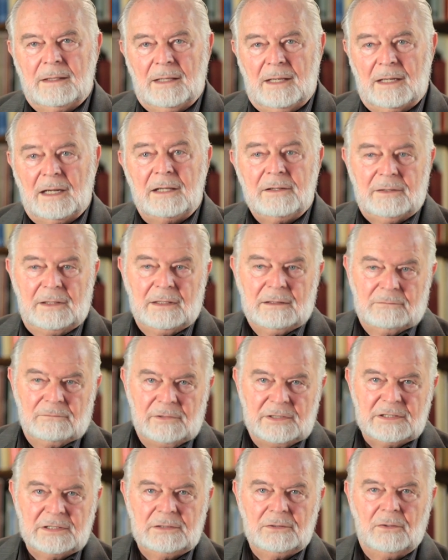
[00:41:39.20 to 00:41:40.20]
And I think
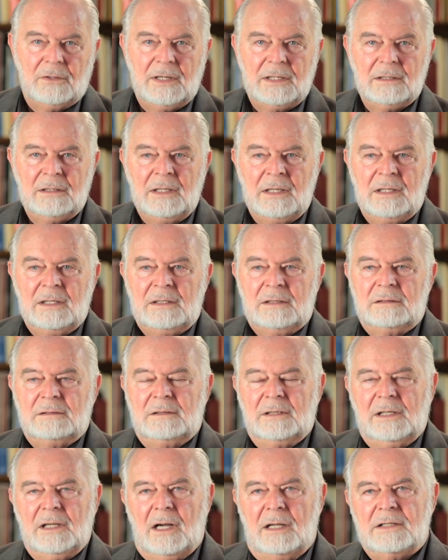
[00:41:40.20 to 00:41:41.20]
restoring
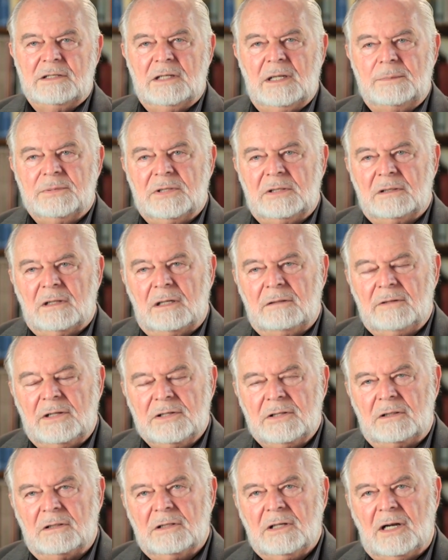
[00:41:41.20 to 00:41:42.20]
the concepts in our
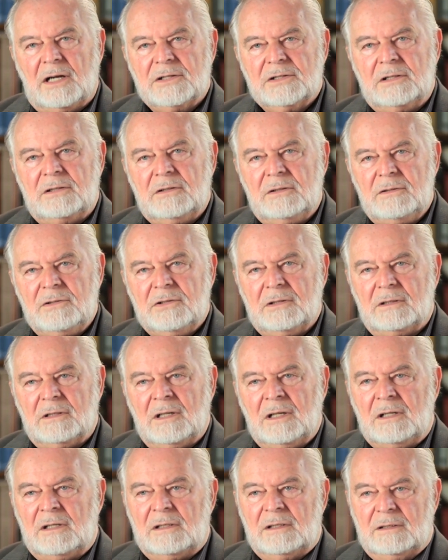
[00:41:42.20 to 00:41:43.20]
original Constitution
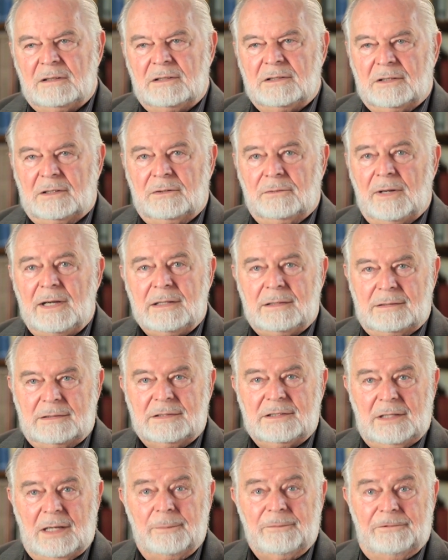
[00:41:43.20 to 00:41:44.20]
is a great
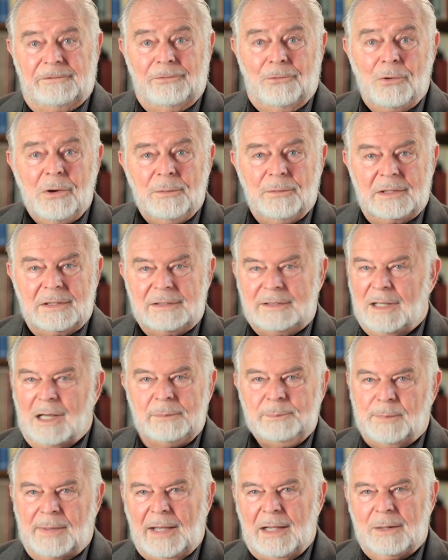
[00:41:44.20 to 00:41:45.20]
step forward,
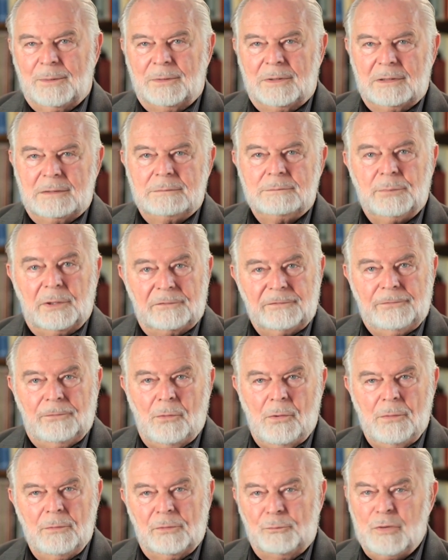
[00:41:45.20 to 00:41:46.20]
not backward, but
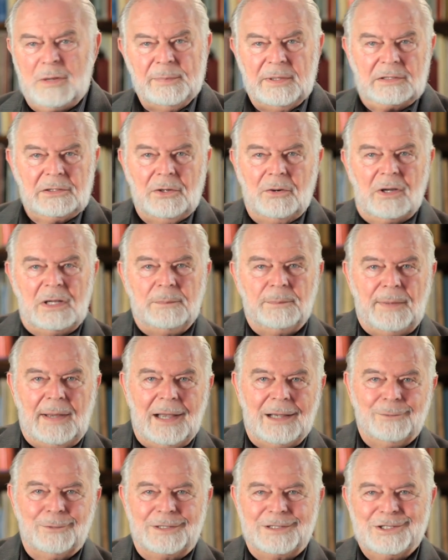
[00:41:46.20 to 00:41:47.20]
forward. We've been going
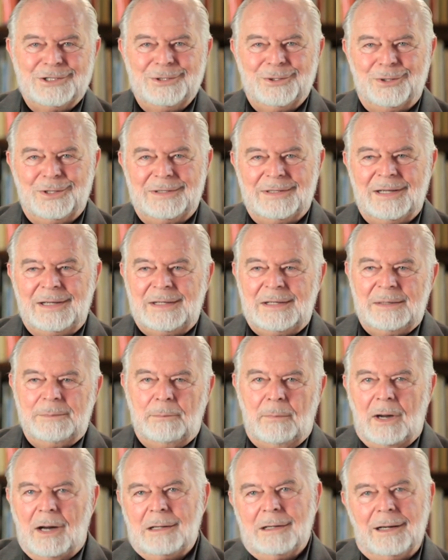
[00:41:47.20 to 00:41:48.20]
backwards toward
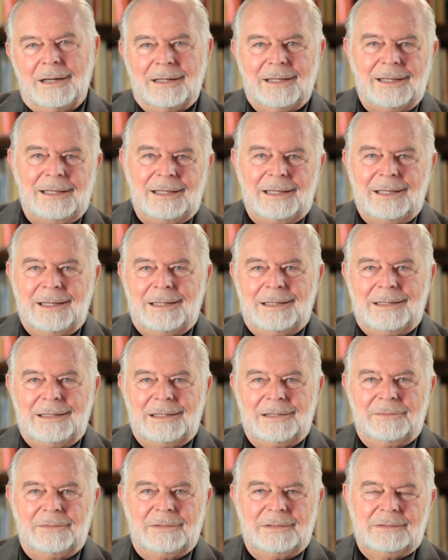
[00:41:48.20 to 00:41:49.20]
monarchy
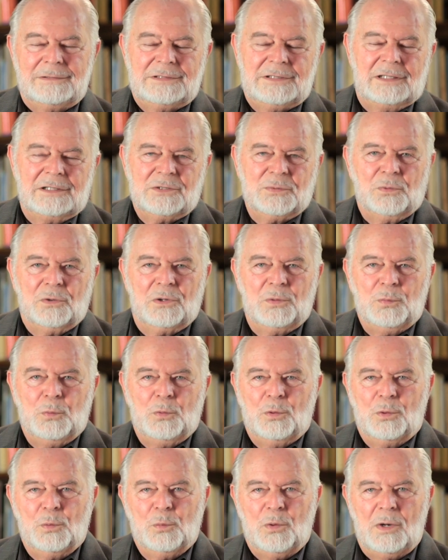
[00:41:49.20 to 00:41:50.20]
ever since World
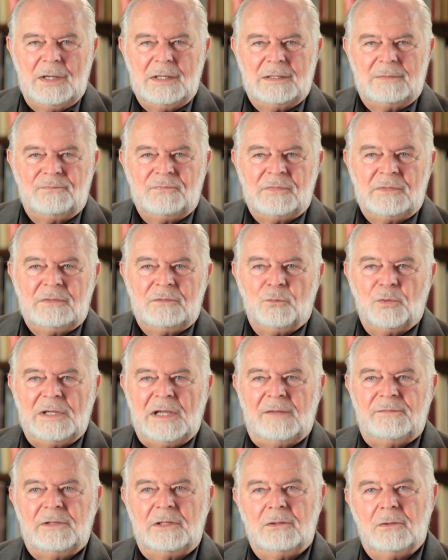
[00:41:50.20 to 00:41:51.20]
War I. We
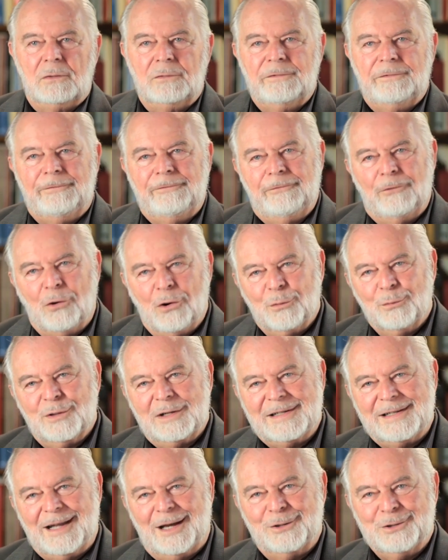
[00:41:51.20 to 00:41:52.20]
have to go
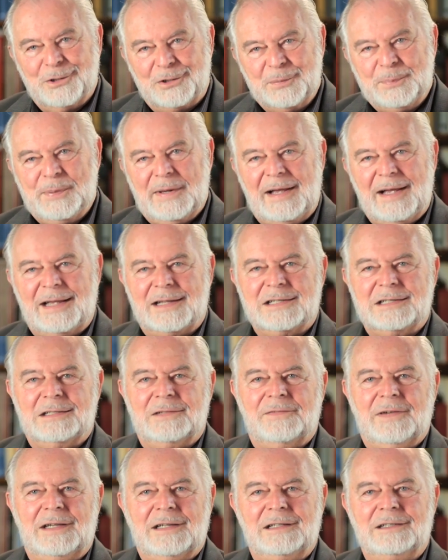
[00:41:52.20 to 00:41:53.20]
forward now to the past,
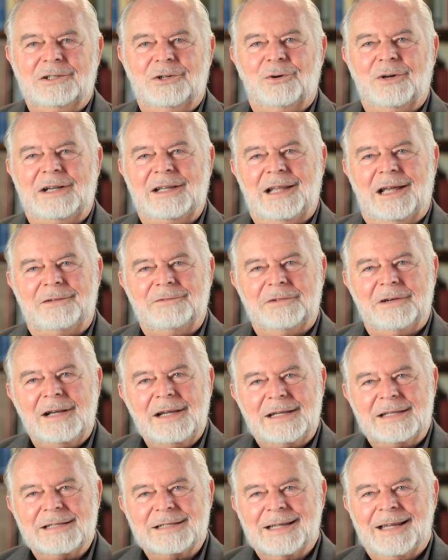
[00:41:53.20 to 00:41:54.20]
if I can coin that
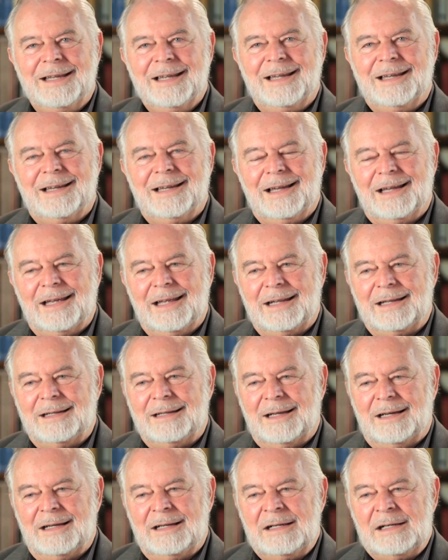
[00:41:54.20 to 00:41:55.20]
phrase.
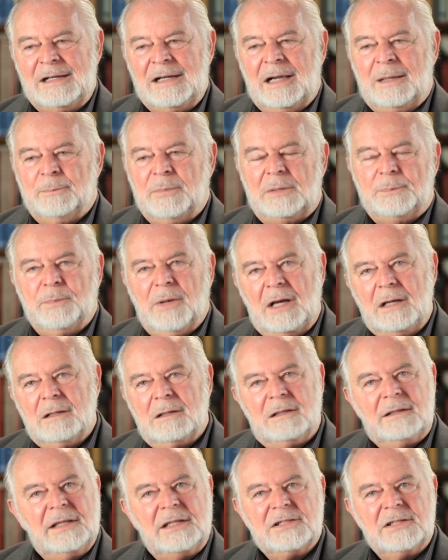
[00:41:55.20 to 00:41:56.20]
But
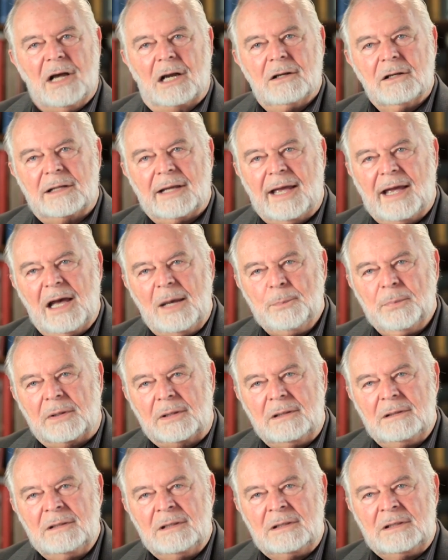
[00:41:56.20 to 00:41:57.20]
that's not going to
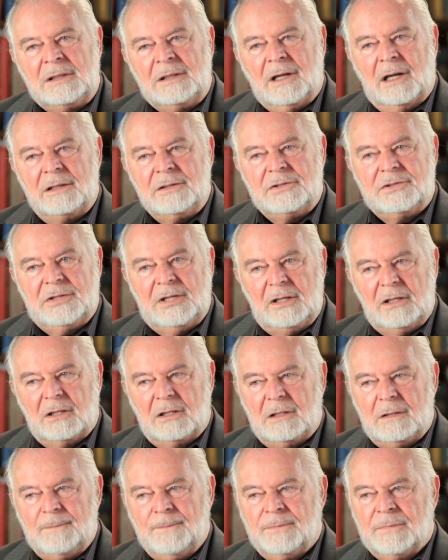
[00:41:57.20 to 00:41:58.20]
happen
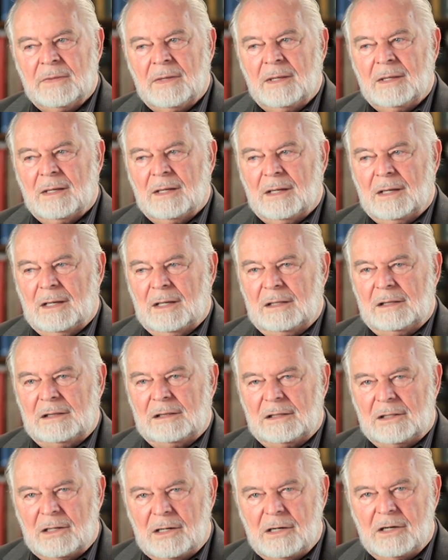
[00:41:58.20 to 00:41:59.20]
until a
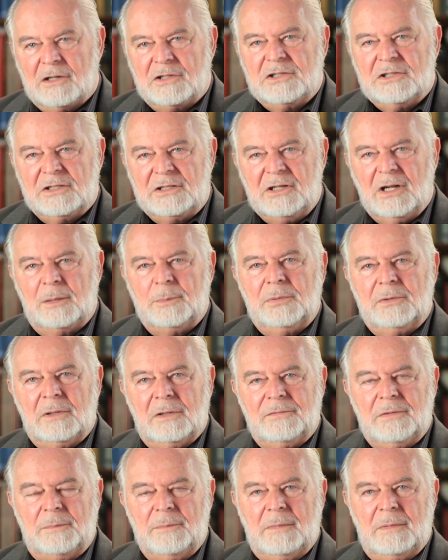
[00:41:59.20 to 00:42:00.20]
large number
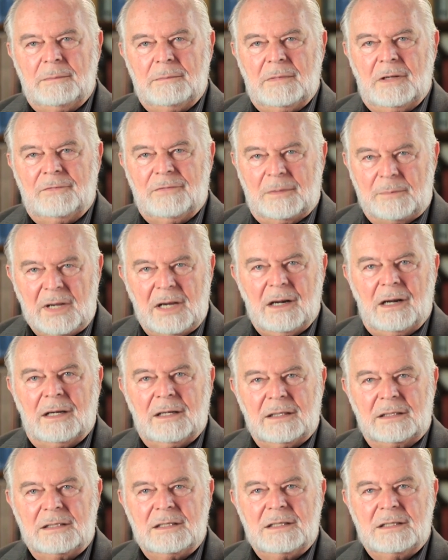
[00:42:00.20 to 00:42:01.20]
of
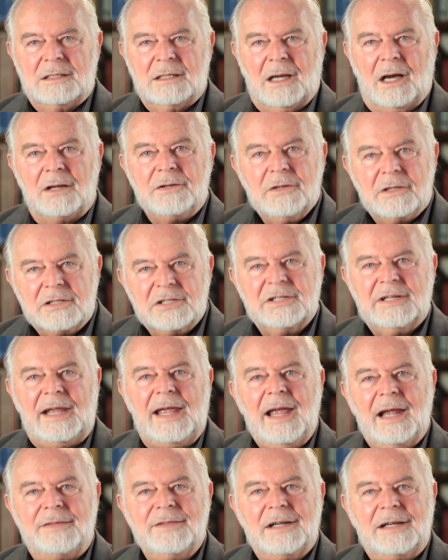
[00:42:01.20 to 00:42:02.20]
Americans
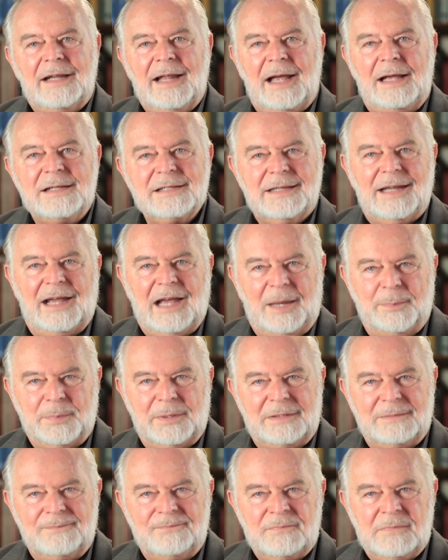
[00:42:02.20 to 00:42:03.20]
understand that it has to
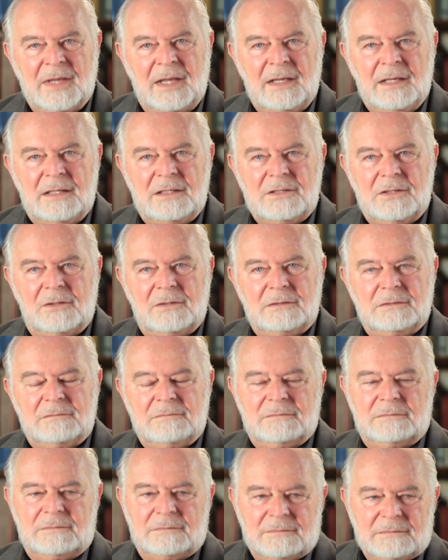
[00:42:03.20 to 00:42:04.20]
happen. So
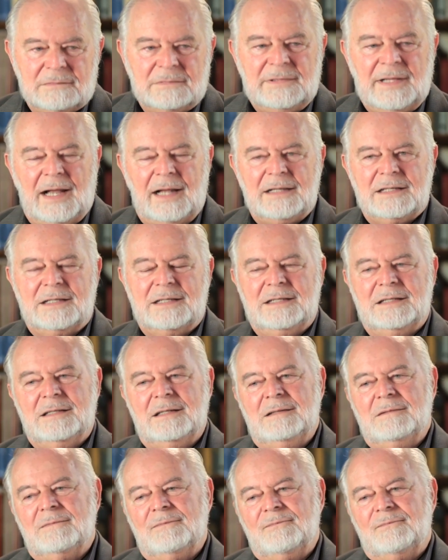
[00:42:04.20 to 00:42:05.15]
that's,